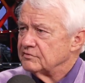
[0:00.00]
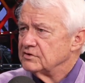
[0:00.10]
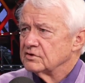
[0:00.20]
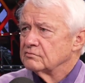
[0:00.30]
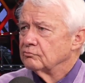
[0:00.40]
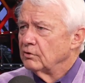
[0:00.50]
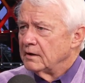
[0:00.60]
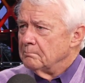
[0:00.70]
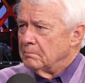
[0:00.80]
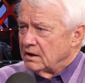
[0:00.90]
It just
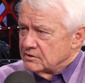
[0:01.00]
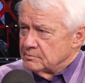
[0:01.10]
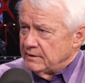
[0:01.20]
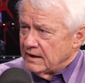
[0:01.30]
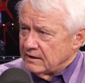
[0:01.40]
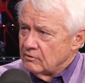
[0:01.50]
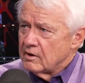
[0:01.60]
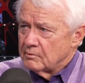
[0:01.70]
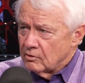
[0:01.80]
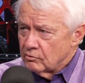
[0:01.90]
really bugs me. I know
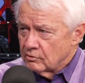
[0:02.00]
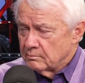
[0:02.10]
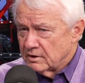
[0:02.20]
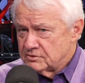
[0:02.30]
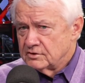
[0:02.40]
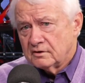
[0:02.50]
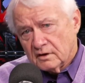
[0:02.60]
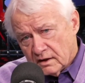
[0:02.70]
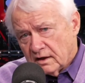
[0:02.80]
I'm an old curmudgeon,